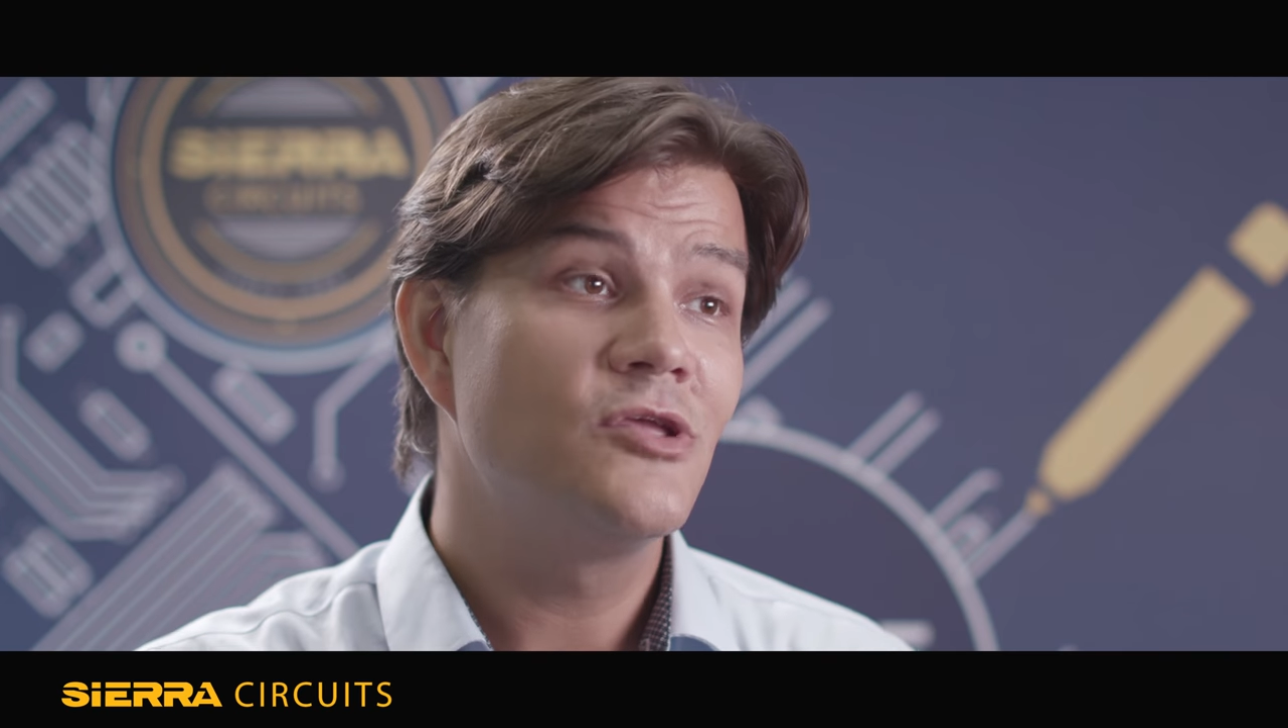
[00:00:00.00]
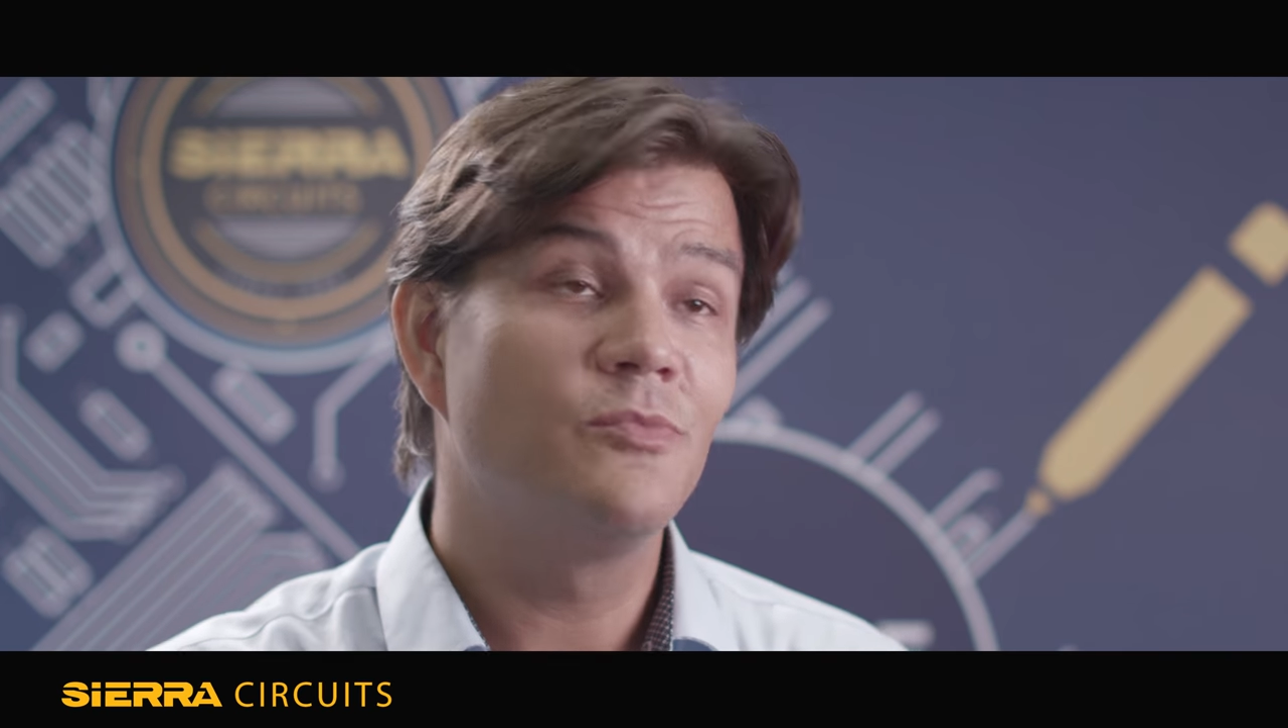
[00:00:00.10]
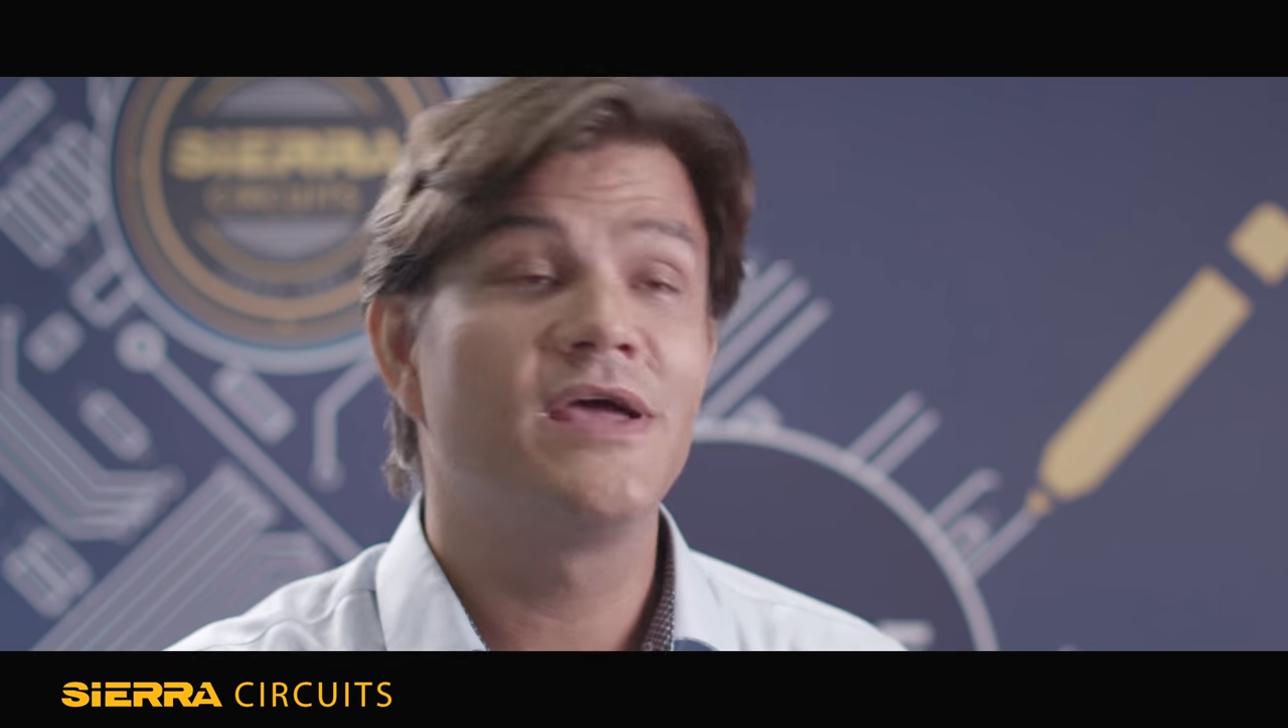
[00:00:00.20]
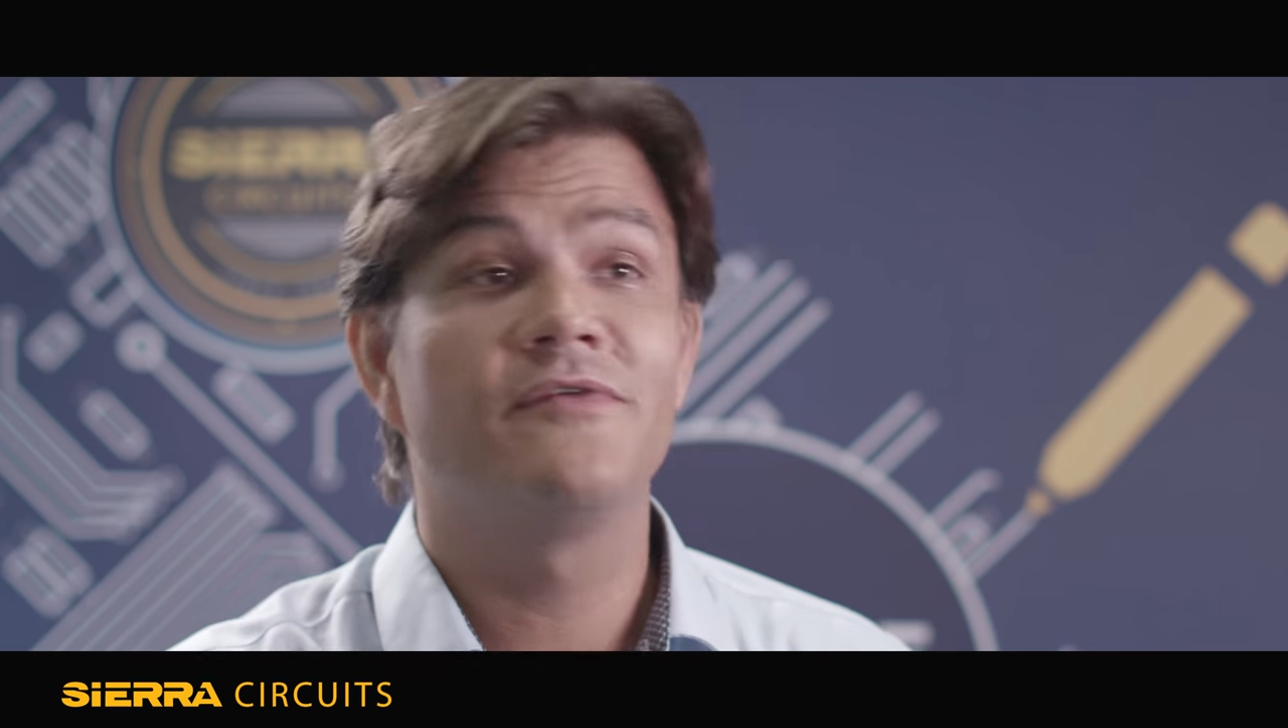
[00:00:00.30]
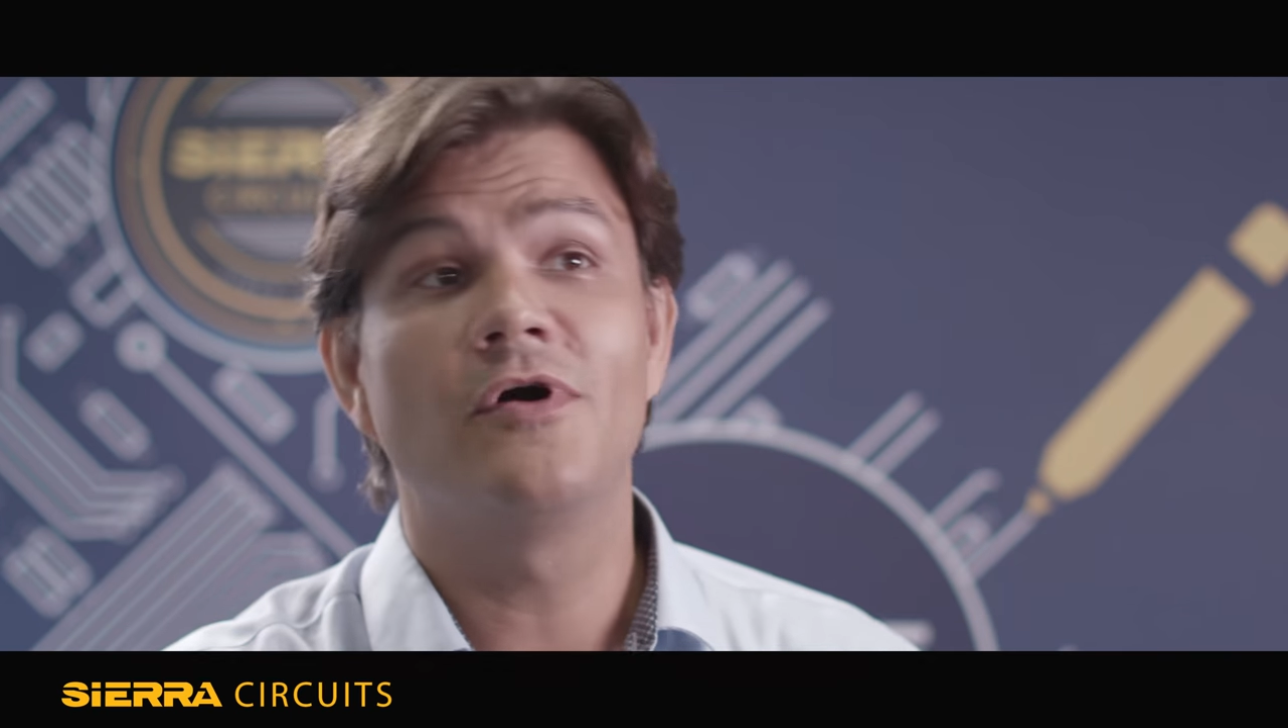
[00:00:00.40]
you
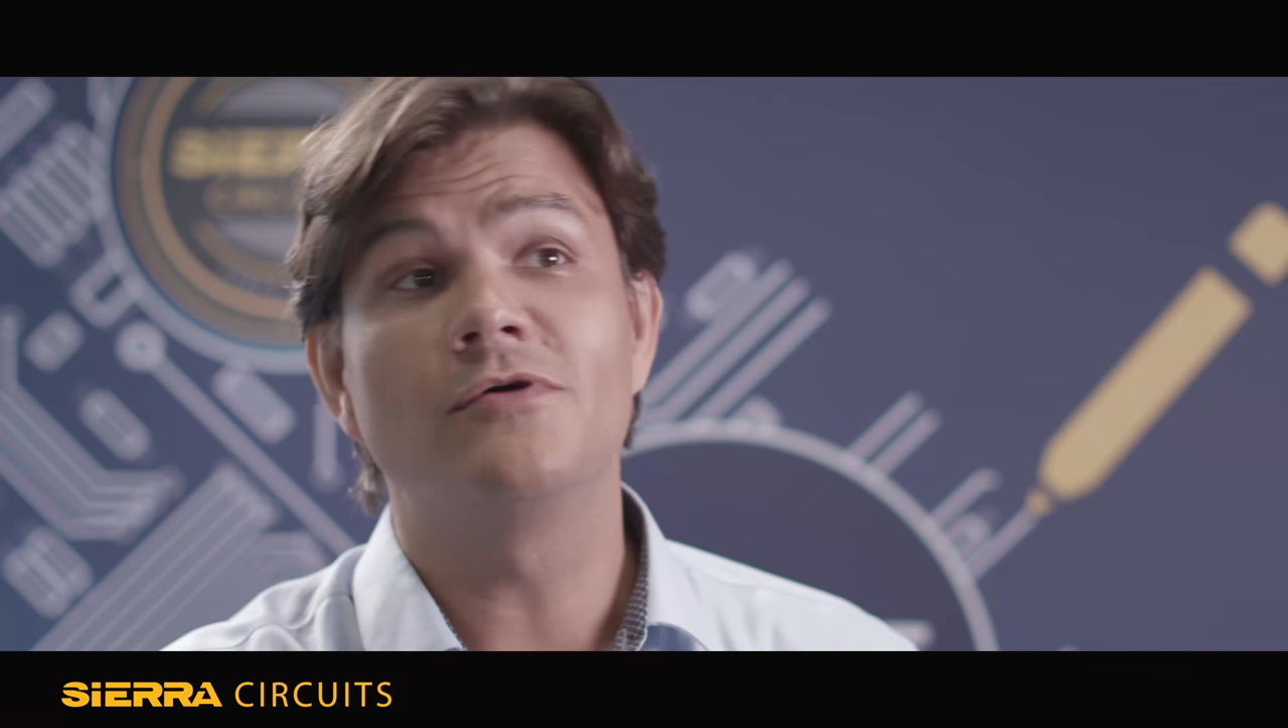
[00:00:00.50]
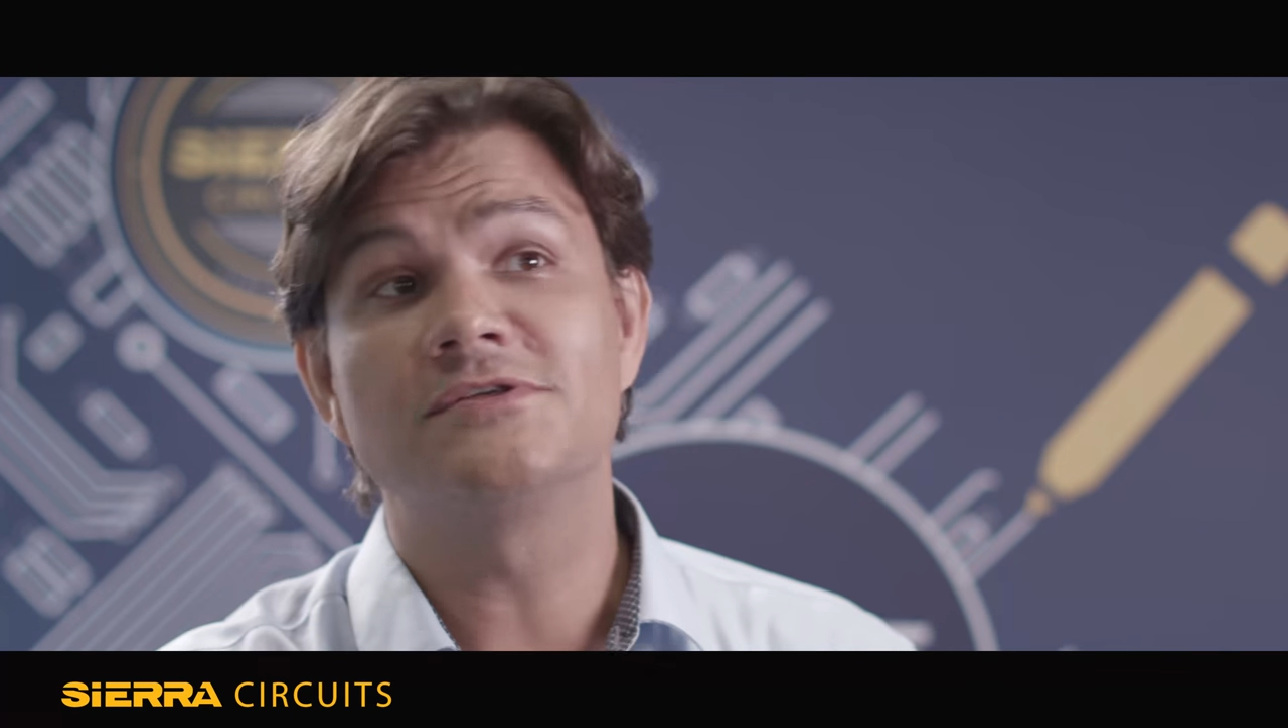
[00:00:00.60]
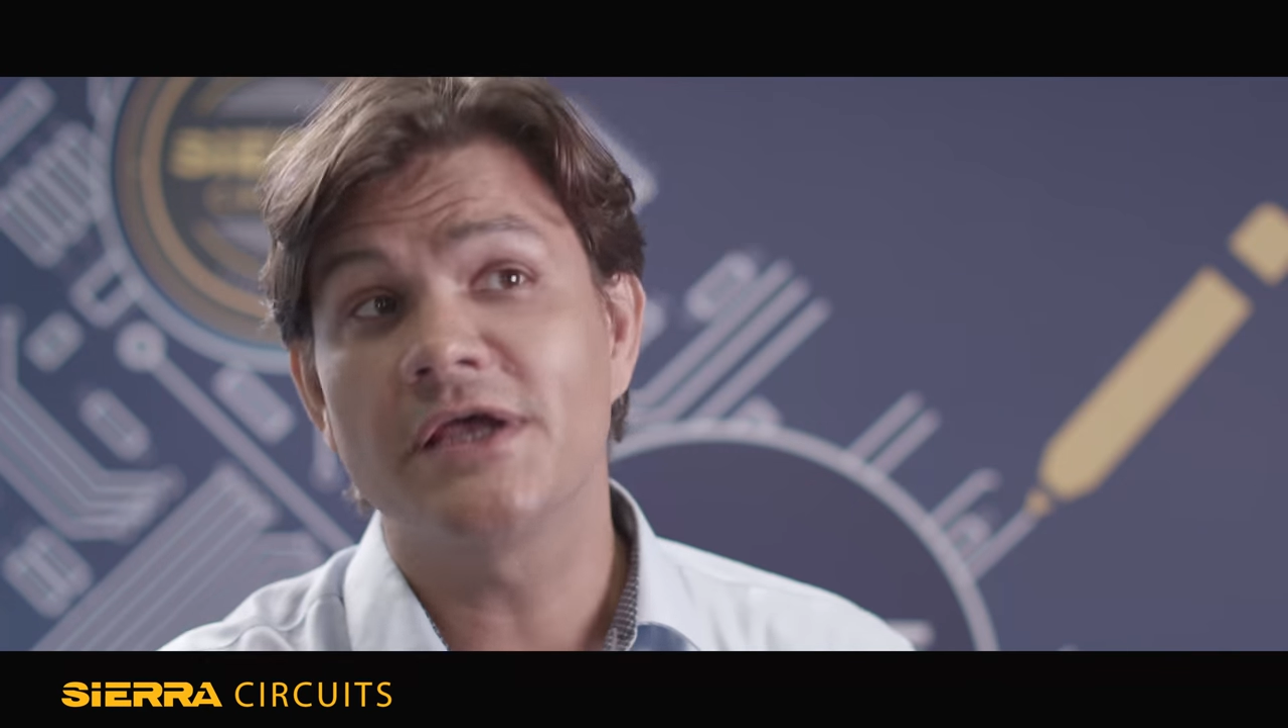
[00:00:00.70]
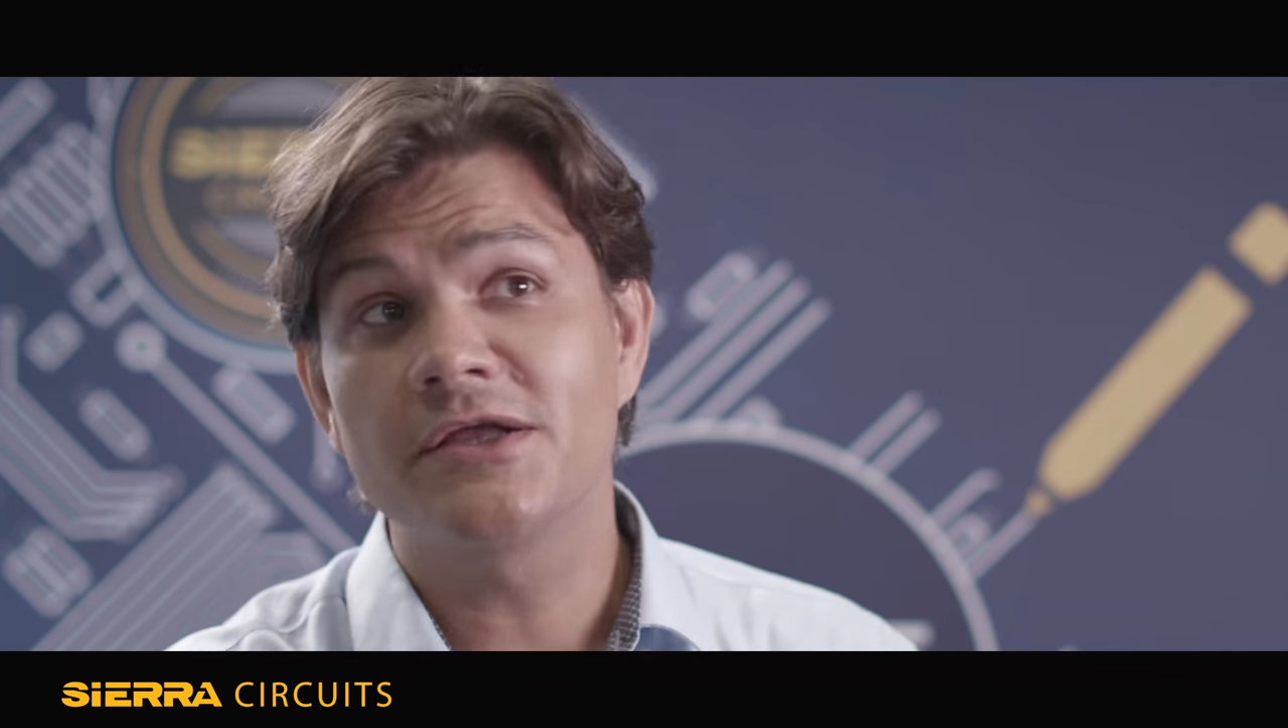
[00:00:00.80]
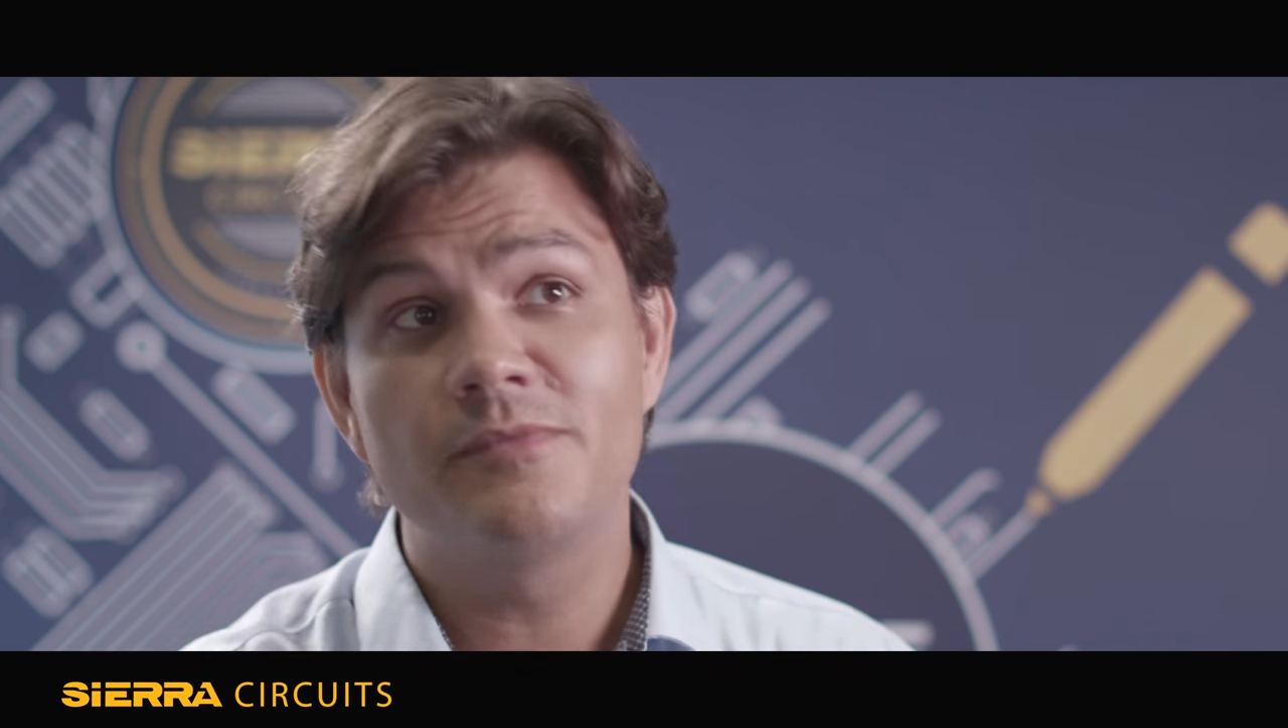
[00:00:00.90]
might have the whole
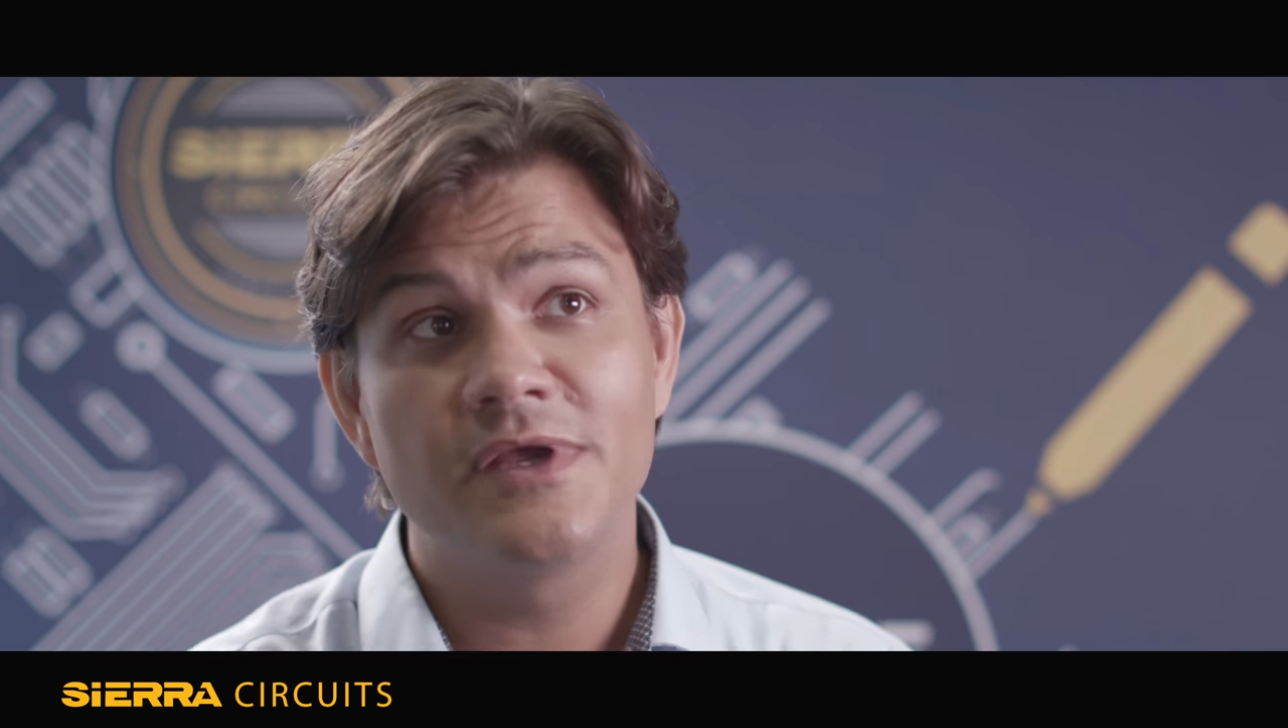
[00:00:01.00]
cycle